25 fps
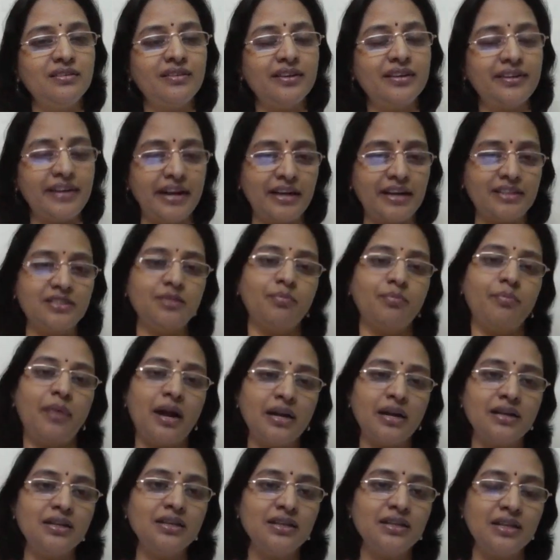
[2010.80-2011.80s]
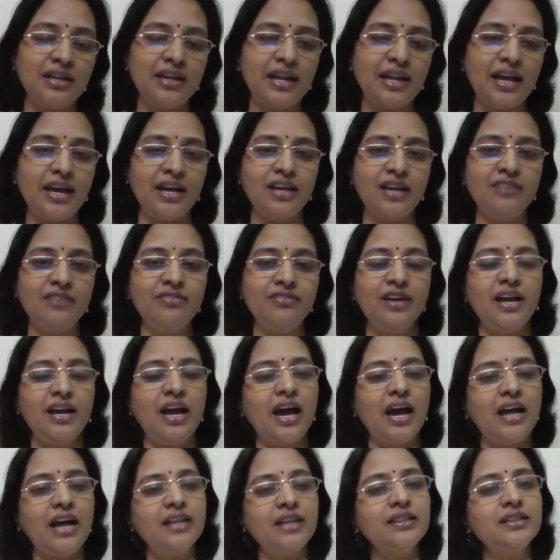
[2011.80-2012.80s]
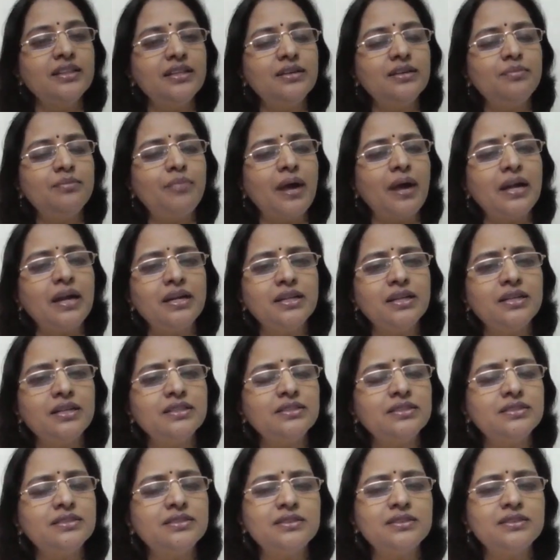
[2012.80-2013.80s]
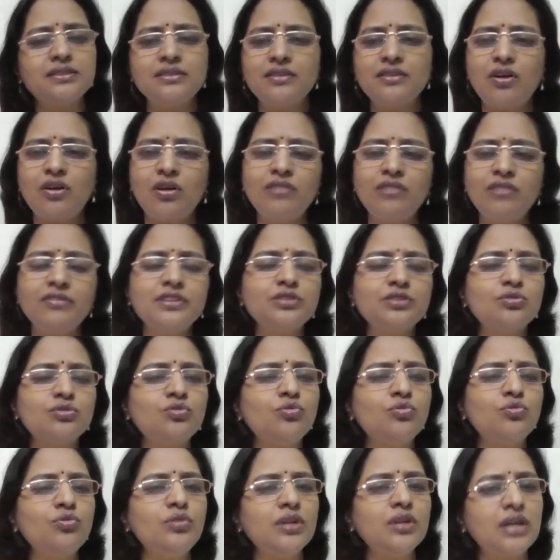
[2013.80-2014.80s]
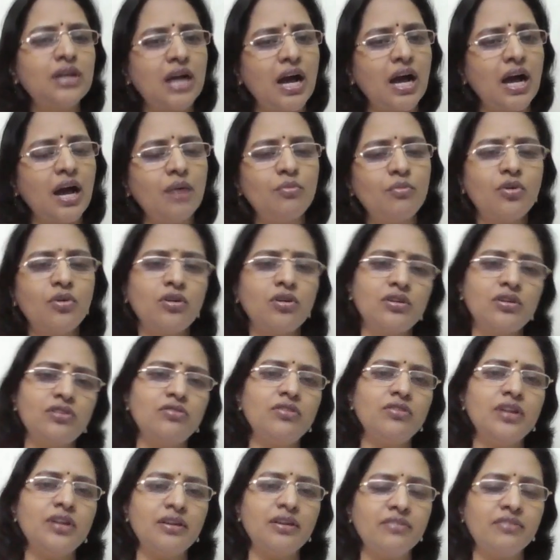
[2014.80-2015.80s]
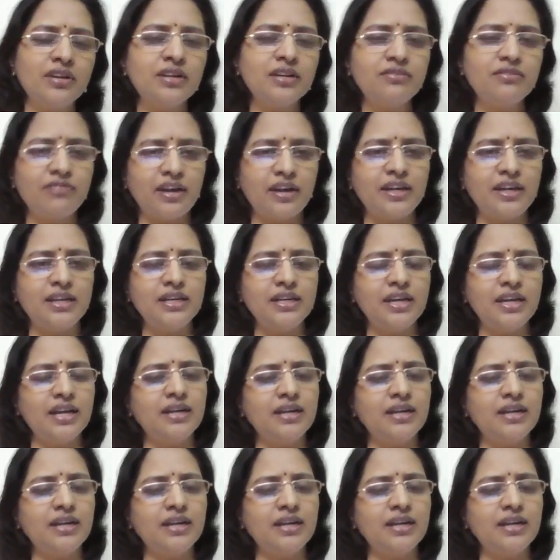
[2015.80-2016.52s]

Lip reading: attracts a partner in life, and the partner is always cool, calm, or never in fighting.